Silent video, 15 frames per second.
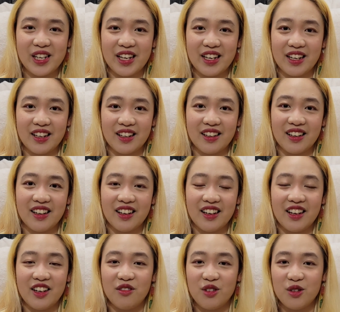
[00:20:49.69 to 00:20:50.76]
and
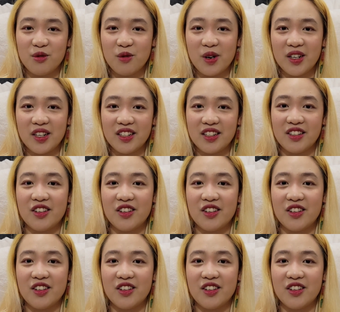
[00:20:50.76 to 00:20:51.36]
if you want,